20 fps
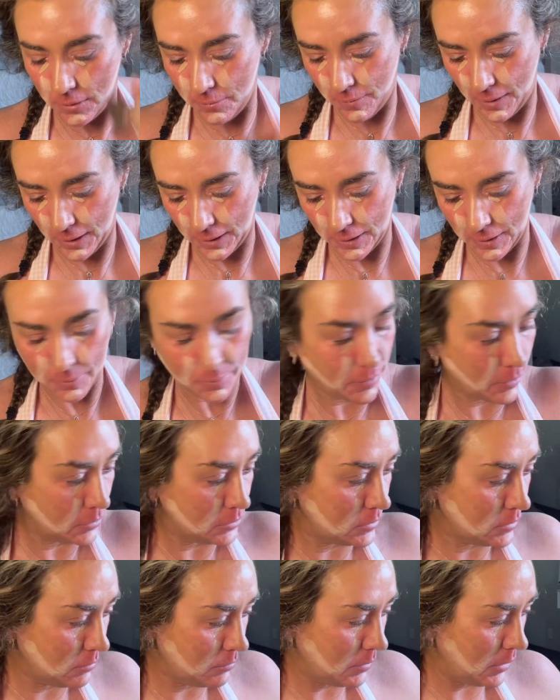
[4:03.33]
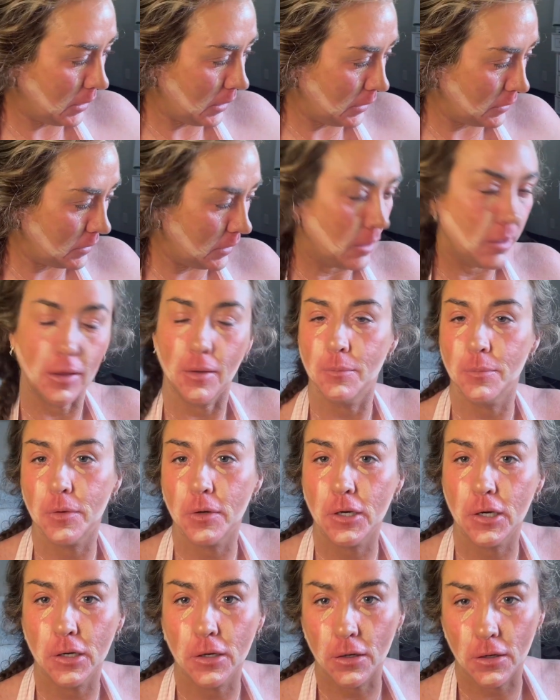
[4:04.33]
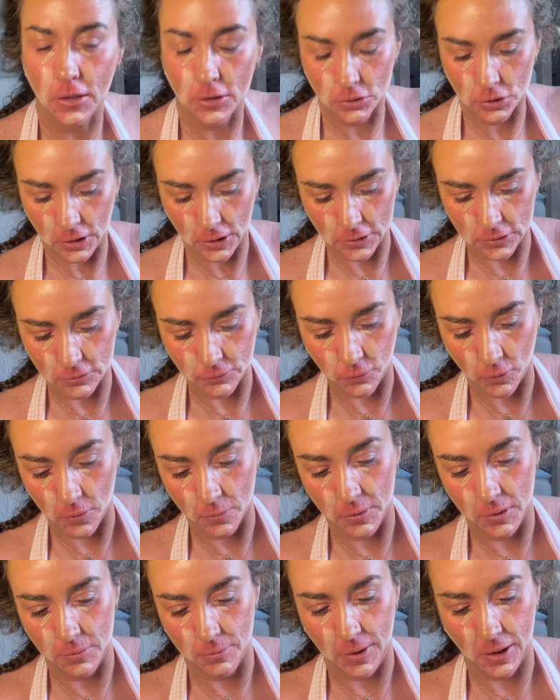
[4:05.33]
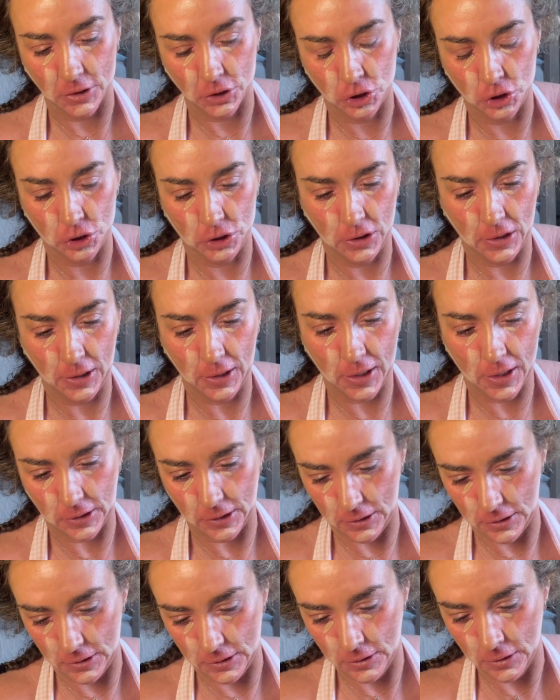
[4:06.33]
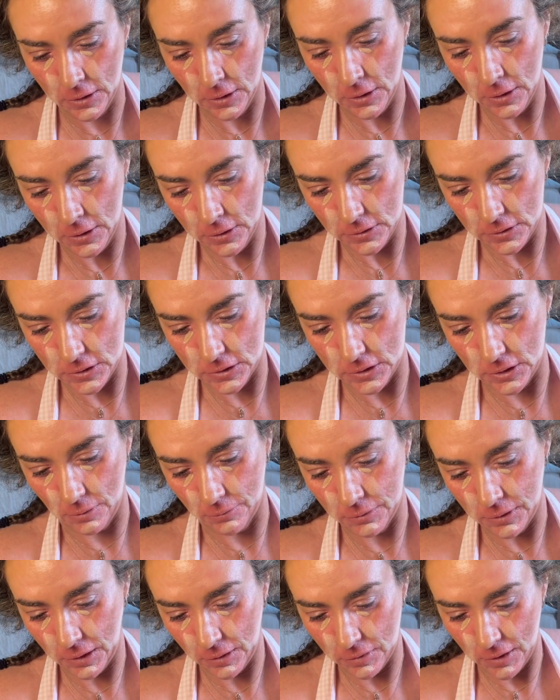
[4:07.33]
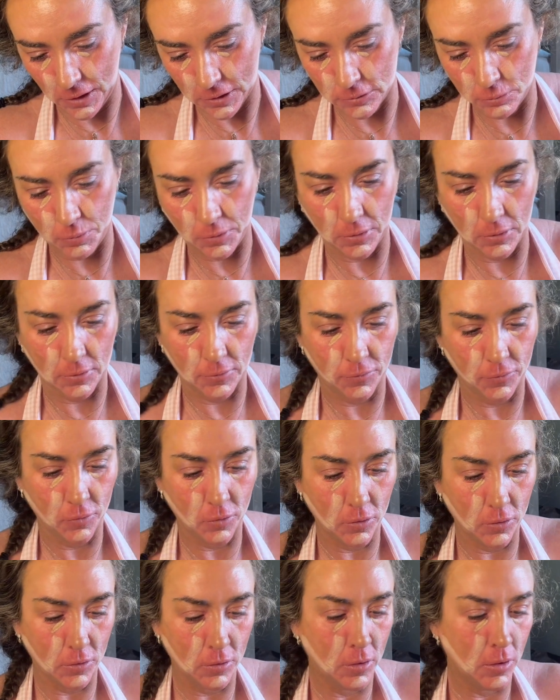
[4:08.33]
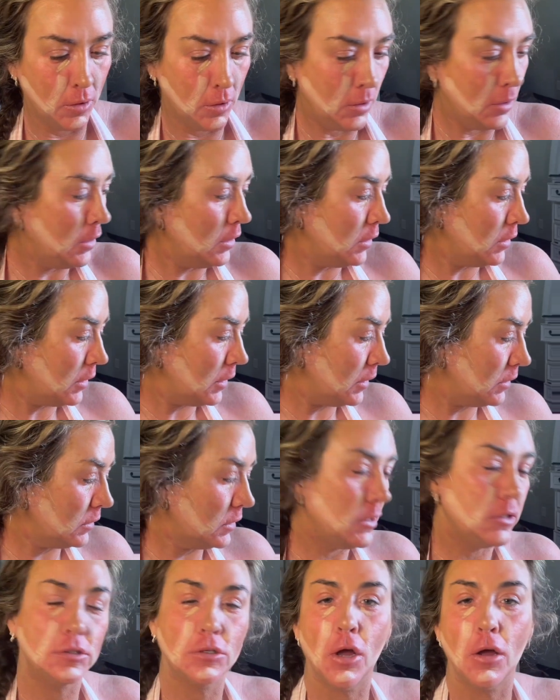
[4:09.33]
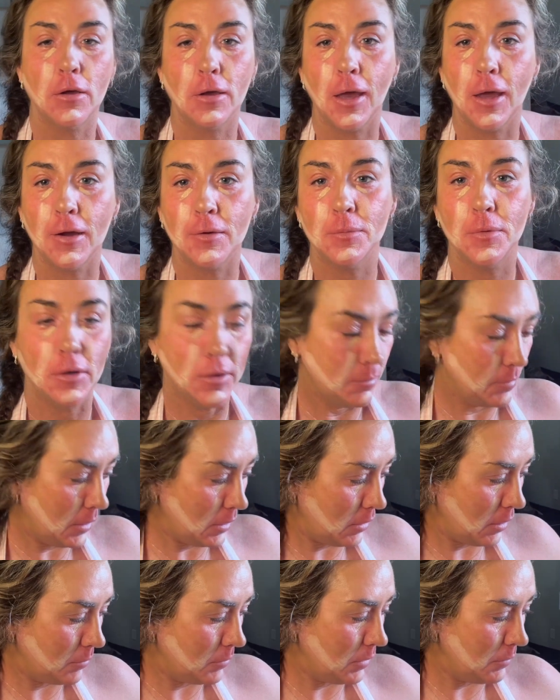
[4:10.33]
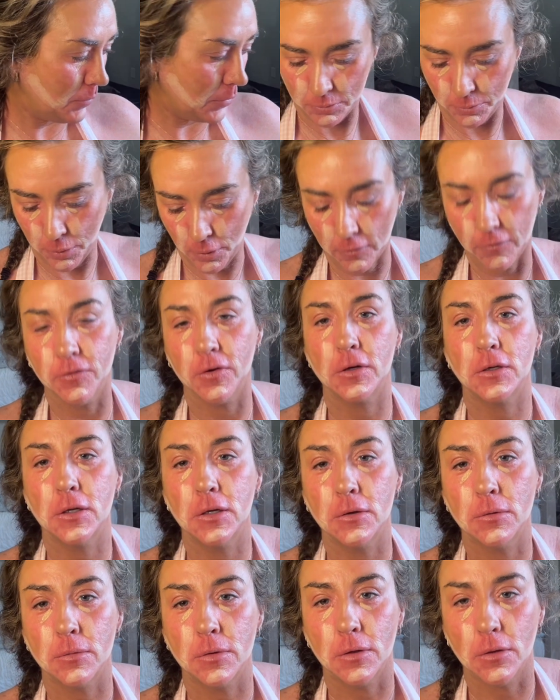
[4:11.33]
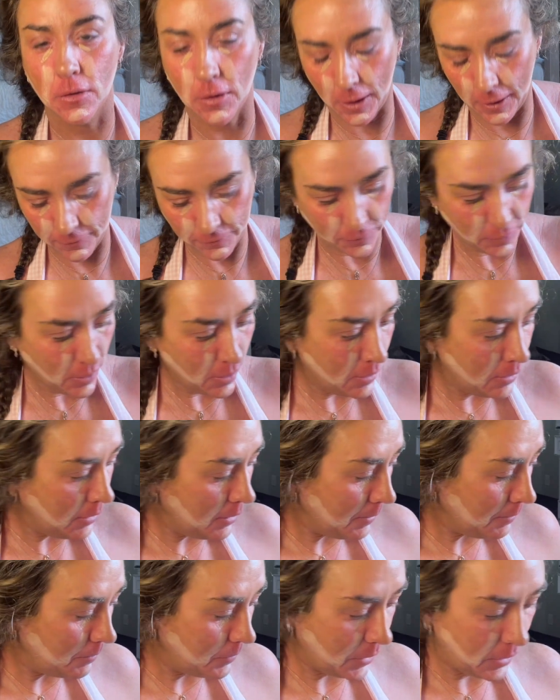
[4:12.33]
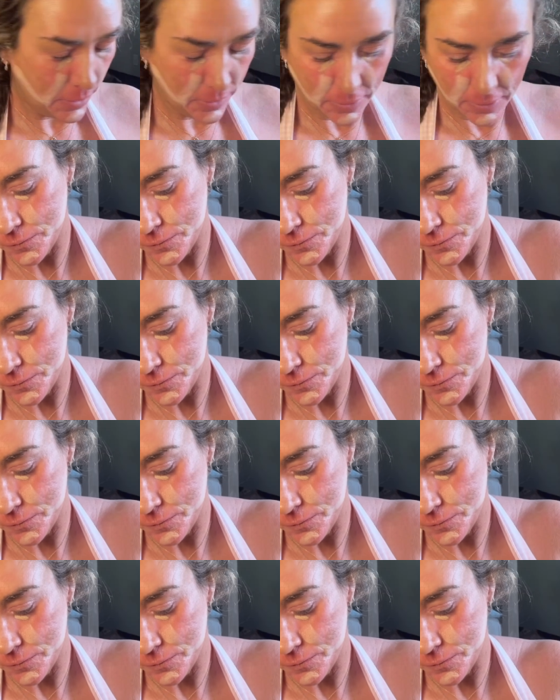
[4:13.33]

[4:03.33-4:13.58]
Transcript: a makeup person, but I think I'm pretty good at transforming my shitty skin to something that's beautiful, at least on camera. It may not be perfect in real life, but